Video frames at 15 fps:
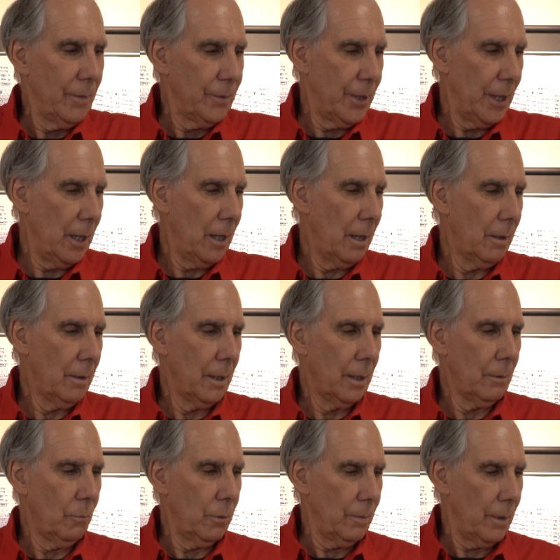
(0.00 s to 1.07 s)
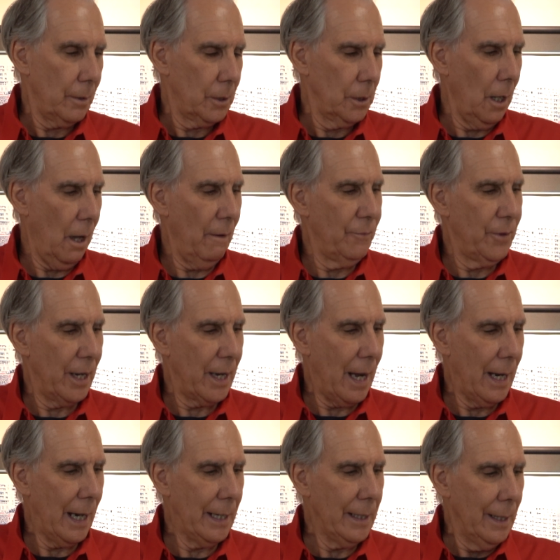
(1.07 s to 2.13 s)
Their glove that
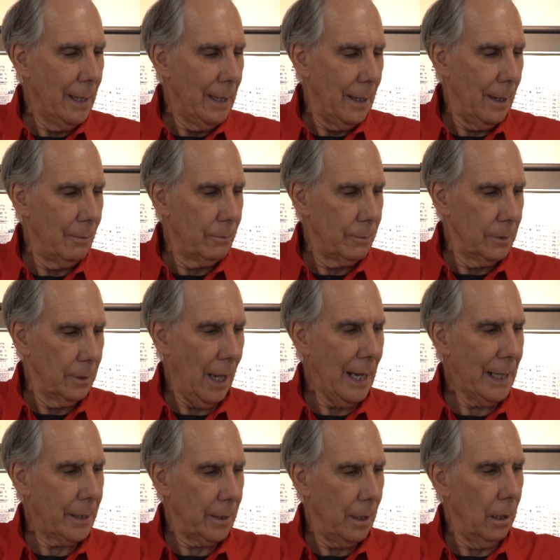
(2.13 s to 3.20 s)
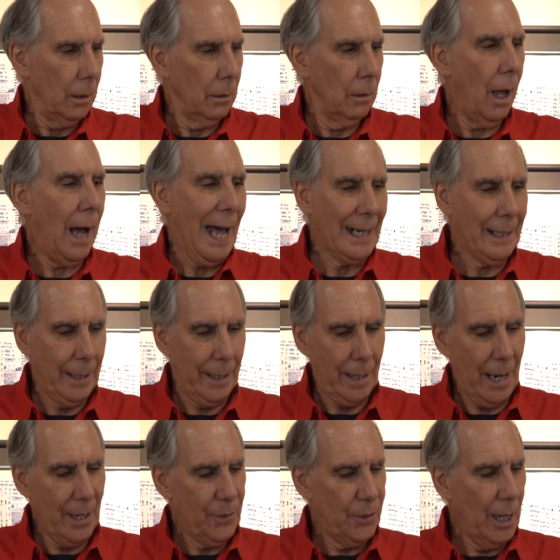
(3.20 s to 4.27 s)
I like a lot,
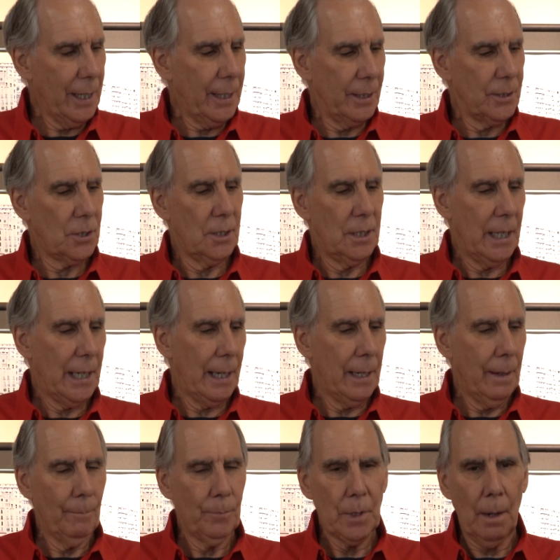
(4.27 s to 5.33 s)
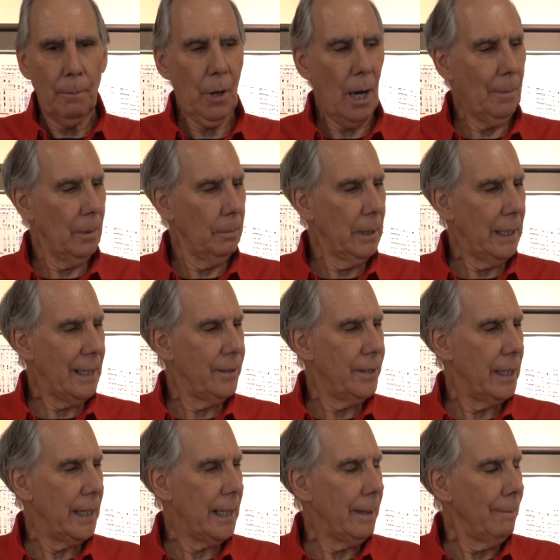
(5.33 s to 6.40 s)
and I think it's the probably
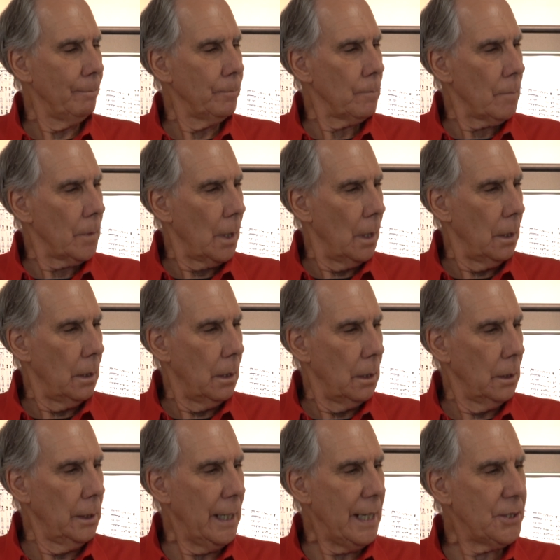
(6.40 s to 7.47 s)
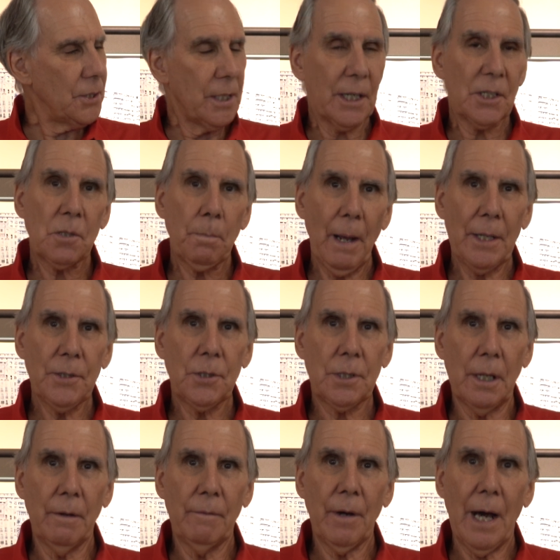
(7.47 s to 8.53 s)
the least
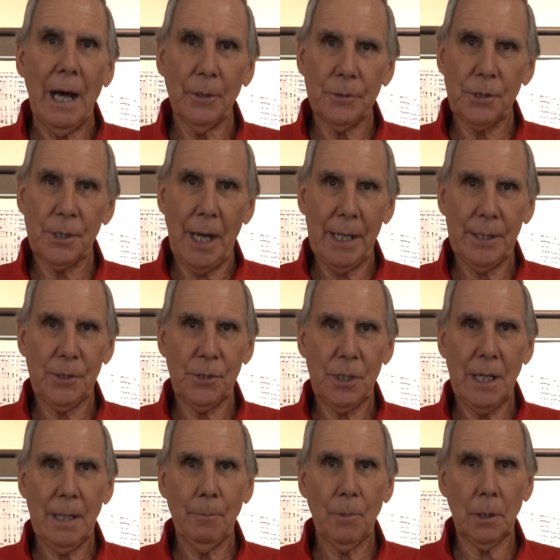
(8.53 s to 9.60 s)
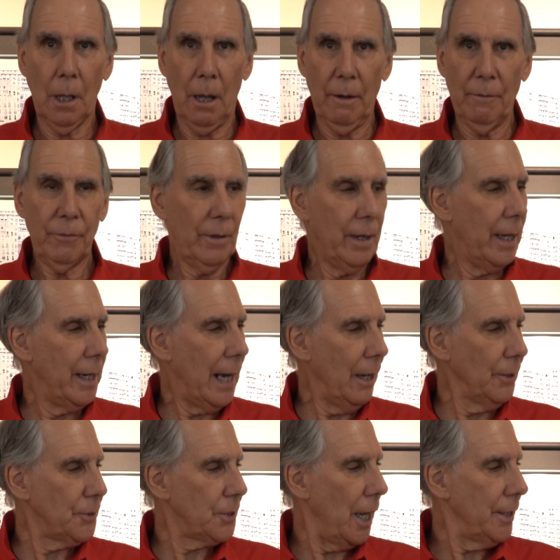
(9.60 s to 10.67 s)
expensive outside seam glove. An
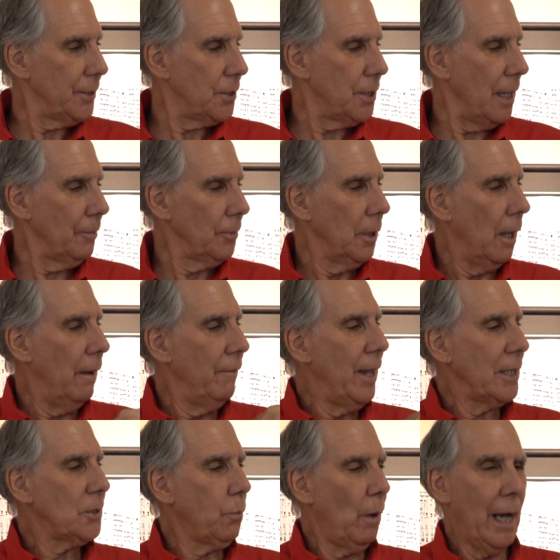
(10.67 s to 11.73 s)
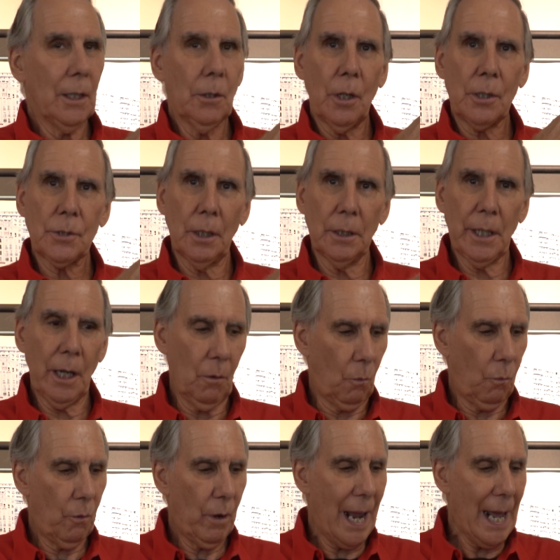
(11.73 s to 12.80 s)
outside seam glove, that's why it looks a little
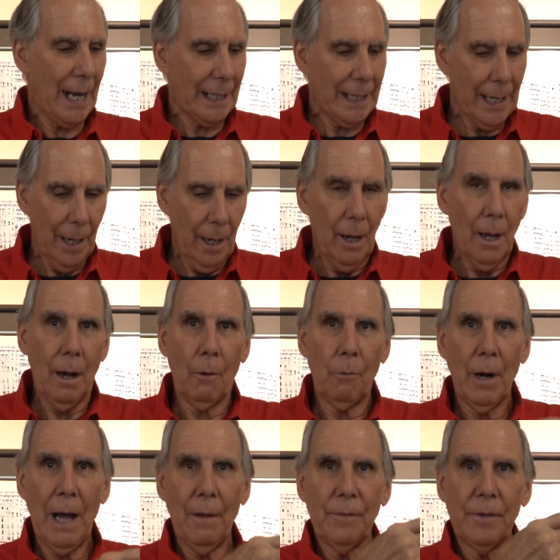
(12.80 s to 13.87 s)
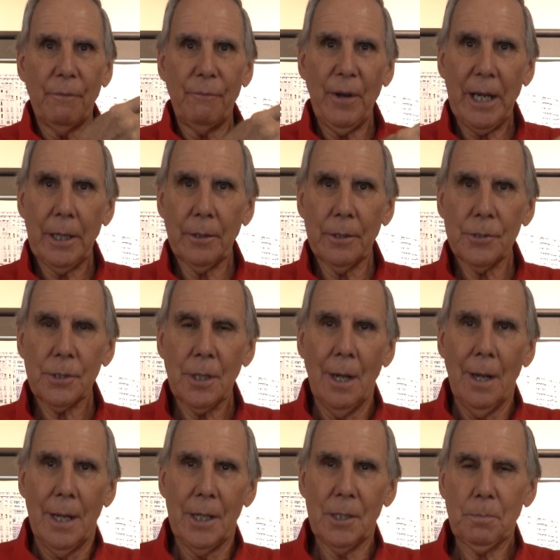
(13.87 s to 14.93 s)
ratty around the fingers,
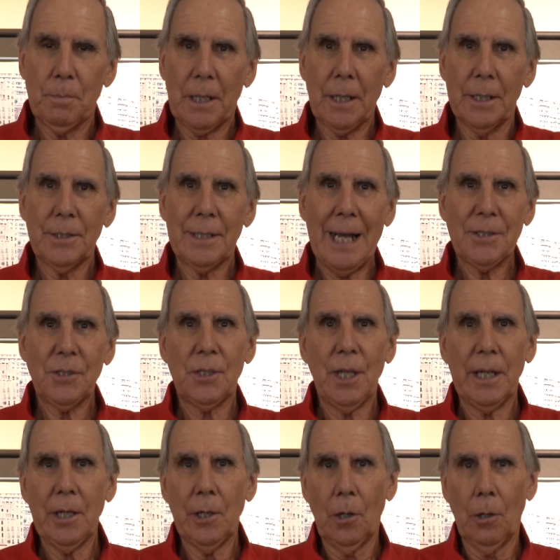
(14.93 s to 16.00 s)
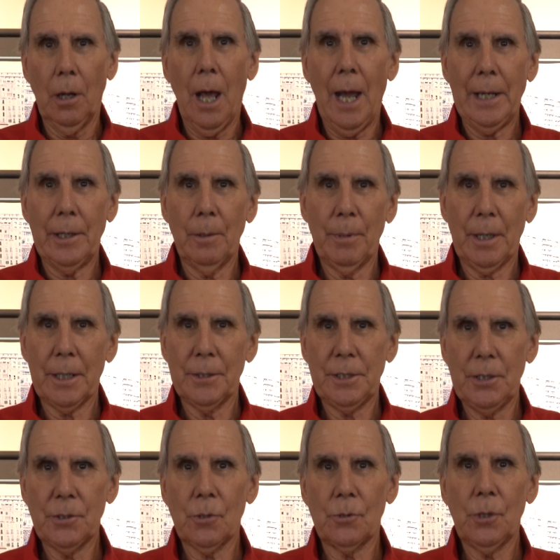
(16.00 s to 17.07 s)
is because that's the inner liner, because
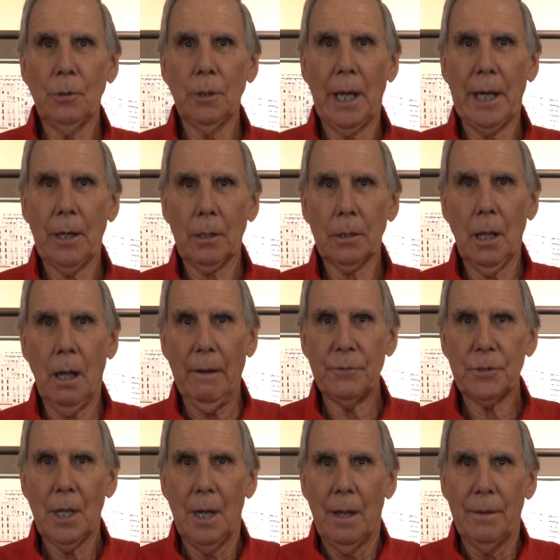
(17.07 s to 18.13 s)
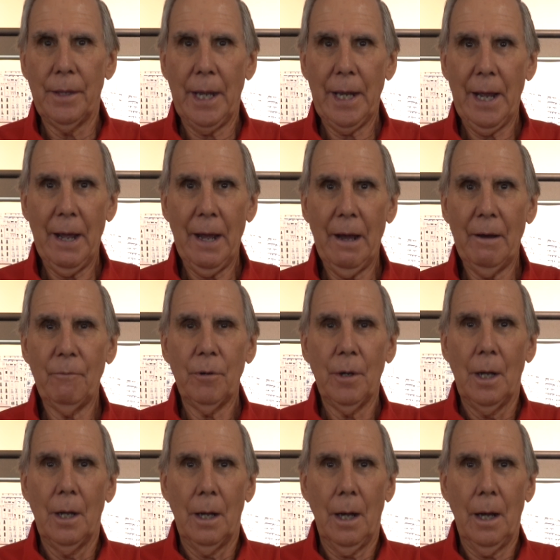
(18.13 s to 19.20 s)
these are two layer gloves. They have
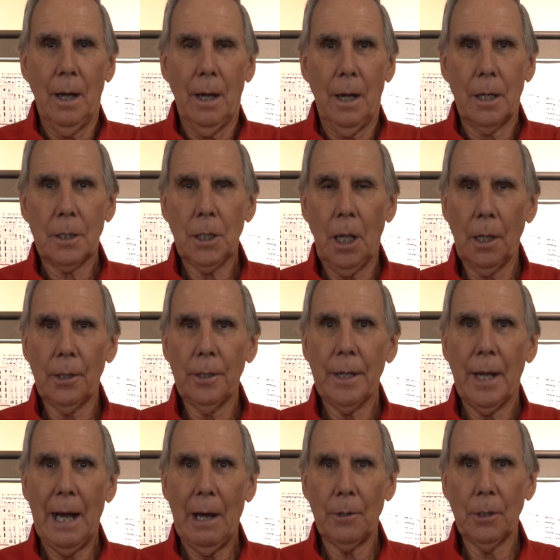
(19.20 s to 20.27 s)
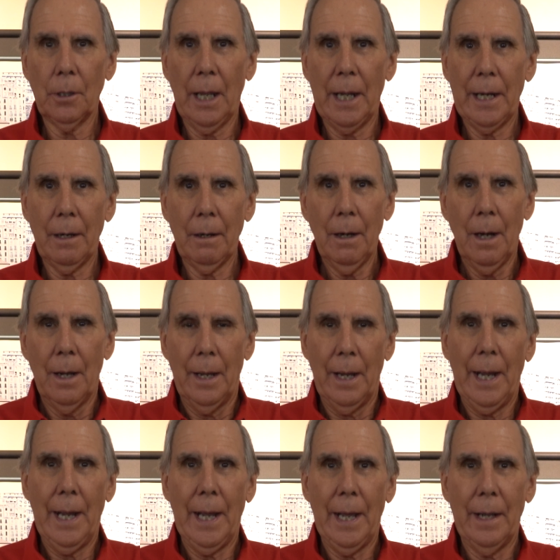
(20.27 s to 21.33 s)
uh, a colored outer layer
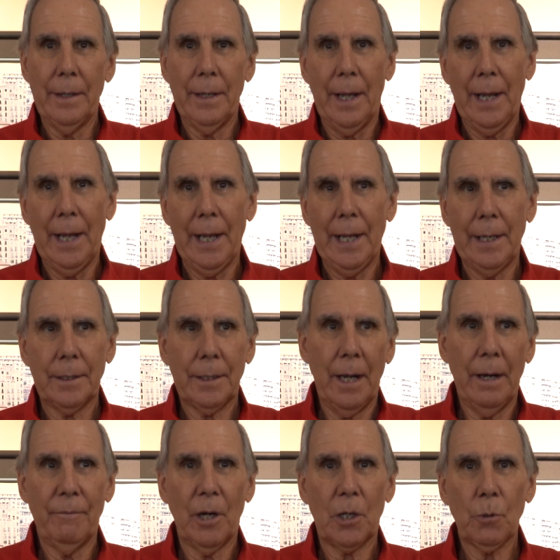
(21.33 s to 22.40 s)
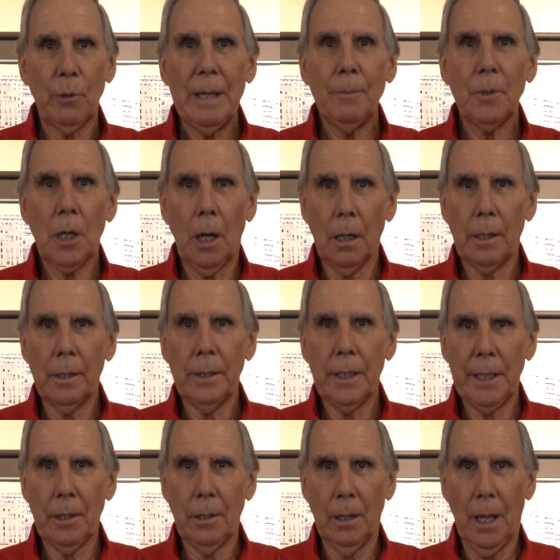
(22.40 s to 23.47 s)
and a kind of a cream colored
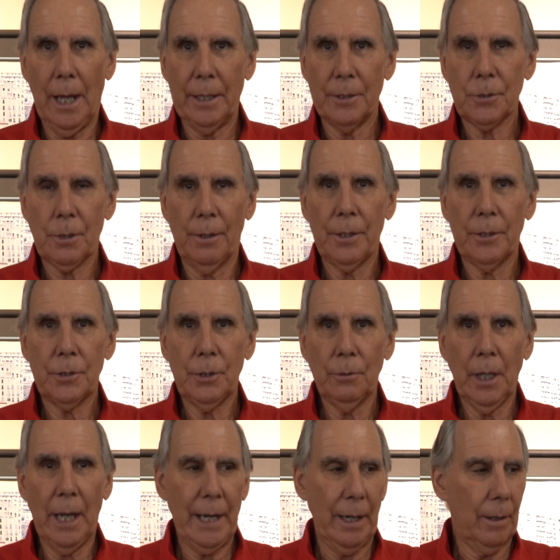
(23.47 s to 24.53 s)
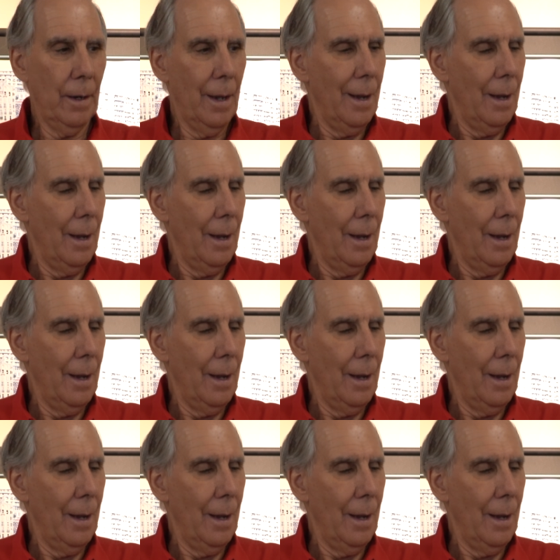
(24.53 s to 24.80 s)
inner liner, so they're two layer.